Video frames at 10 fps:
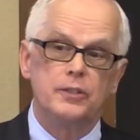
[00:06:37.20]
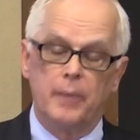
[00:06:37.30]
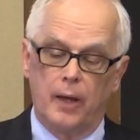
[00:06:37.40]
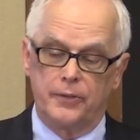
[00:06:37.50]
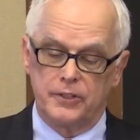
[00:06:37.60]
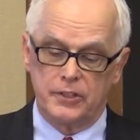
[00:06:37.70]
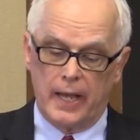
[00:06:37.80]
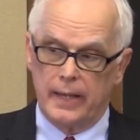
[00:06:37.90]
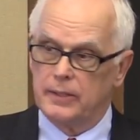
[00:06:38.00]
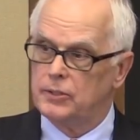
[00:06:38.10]
us about the
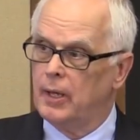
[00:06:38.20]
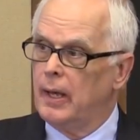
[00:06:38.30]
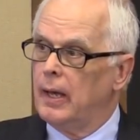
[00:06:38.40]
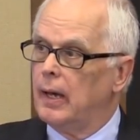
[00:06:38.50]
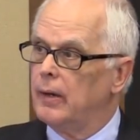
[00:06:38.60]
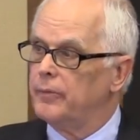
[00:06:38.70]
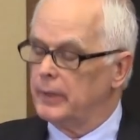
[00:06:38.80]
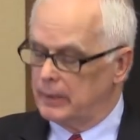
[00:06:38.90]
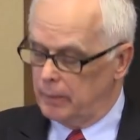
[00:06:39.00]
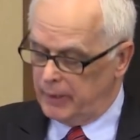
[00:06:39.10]
status of
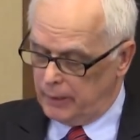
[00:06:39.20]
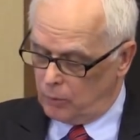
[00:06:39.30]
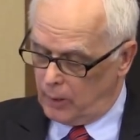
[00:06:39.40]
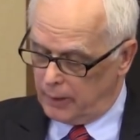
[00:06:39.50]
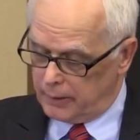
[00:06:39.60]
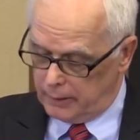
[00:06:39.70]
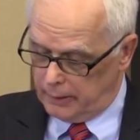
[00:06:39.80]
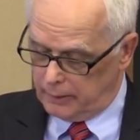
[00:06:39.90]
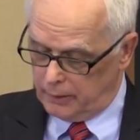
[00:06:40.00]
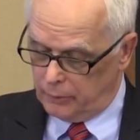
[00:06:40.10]
income
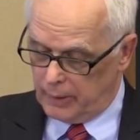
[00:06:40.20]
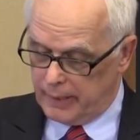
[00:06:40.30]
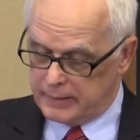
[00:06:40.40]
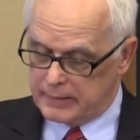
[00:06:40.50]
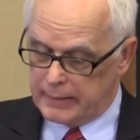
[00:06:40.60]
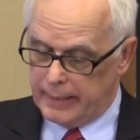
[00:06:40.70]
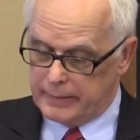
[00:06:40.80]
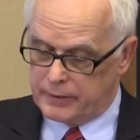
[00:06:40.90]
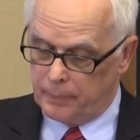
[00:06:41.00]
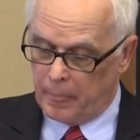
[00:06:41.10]
inequality in the United
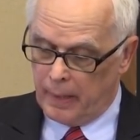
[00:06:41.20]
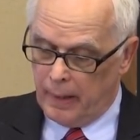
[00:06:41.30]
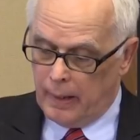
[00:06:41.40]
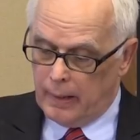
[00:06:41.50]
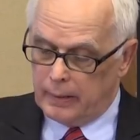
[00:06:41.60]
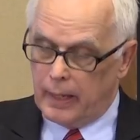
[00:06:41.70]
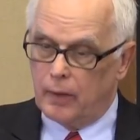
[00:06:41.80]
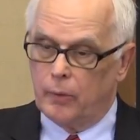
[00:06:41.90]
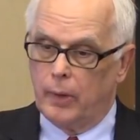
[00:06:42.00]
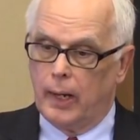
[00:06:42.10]
States.
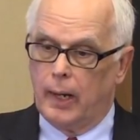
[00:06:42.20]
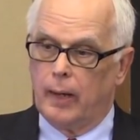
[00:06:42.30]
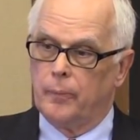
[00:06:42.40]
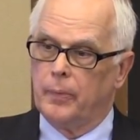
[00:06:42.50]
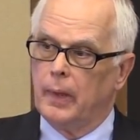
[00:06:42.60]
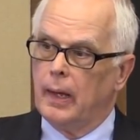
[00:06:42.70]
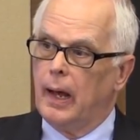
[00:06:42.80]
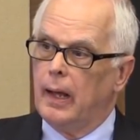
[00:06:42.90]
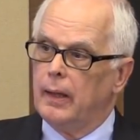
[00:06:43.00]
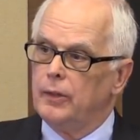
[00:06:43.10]
Now,
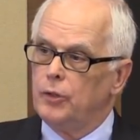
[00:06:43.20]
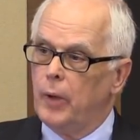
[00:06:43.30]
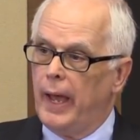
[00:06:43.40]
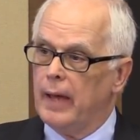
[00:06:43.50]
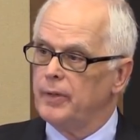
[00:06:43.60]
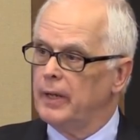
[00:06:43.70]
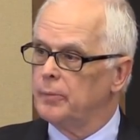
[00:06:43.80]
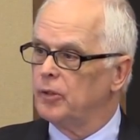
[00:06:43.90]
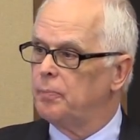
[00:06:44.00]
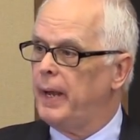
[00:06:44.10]
you have a
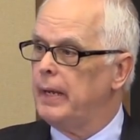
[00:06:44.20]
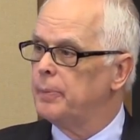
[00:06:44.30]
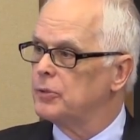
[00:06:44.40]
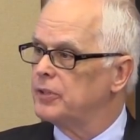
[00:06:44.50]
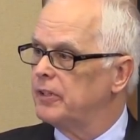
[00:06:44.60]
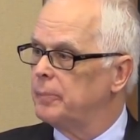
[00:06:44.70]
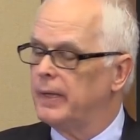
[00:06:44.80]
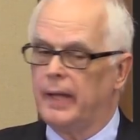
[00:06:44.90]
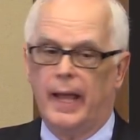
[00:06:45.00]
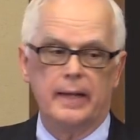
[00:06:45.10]
number of papers that have
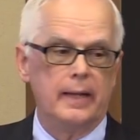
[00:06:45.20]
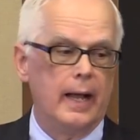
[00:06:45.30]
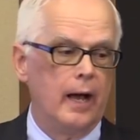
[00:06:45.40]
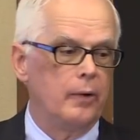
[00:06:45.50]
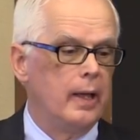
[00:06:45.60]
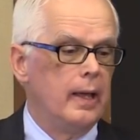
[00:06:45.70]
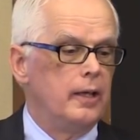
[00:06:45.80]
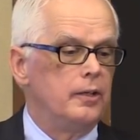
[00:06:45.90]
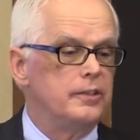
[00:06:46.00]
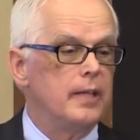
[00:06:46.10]
been handed out.
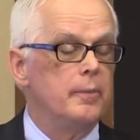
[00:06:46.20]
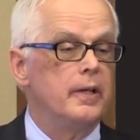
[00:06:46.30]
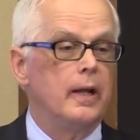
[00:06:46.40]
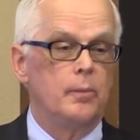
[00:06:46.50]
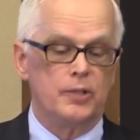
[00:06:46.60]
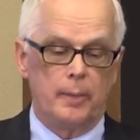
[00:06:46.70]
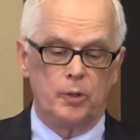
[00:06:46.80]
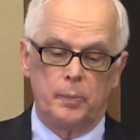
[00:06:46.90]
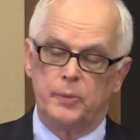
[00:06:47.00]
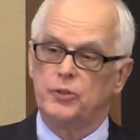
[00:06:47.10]
Some of the numbers I'm
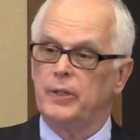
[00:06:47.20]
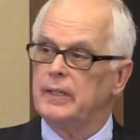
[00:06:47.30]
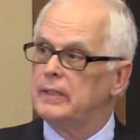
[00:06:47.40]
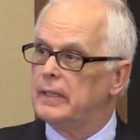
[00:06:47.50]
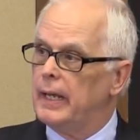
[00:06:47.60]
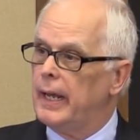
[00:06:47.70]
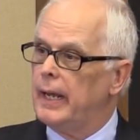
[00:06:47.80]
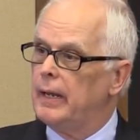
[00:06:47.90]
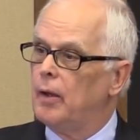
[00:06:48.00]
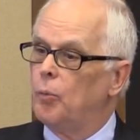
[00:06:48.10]
going to be presenting
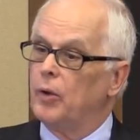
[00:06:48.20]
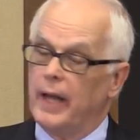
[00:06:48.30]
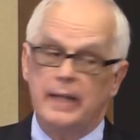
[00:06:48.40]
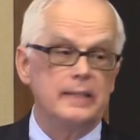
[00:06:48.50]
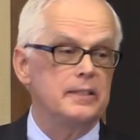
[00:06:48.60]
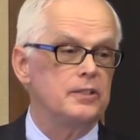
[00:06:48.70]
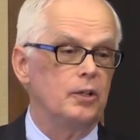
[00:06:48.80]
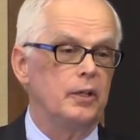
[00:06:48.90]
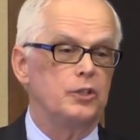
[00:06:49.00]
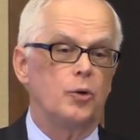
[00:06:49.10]
today will not
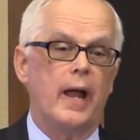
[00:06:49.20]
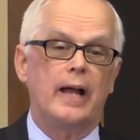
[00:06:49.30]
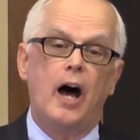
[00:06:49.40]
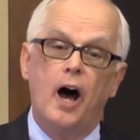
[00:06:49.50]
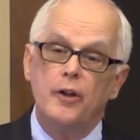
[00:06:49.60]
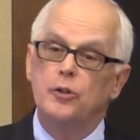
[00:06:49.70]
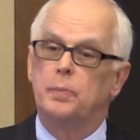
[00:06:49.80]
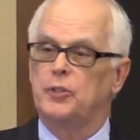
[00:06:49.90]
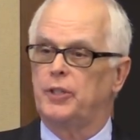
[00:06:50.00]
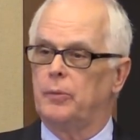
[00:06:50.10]
necessarily track
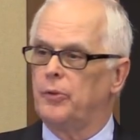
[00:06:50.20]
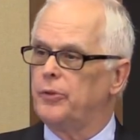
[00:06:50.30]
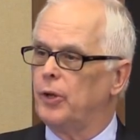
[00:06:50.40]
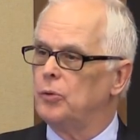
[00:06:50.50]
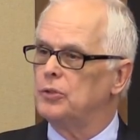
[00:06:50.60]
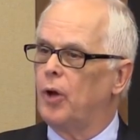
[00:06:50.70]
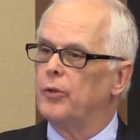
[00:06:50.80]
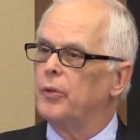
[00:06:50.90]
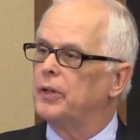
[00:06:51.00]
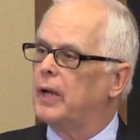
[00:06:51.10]
100% with those,
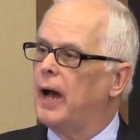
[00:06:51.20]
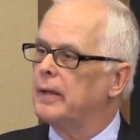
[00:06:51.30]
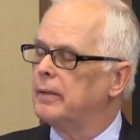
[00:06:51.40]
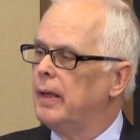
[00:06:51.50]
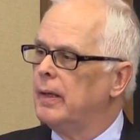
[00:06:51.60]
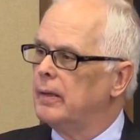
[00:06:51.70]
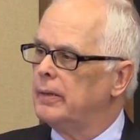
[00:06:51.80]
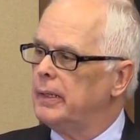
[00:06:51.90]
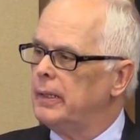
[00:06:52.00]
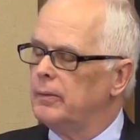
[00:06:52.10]
although
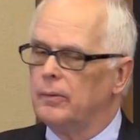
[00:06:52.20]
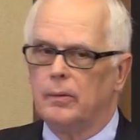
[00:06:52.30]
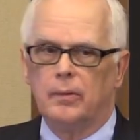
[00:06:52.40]
the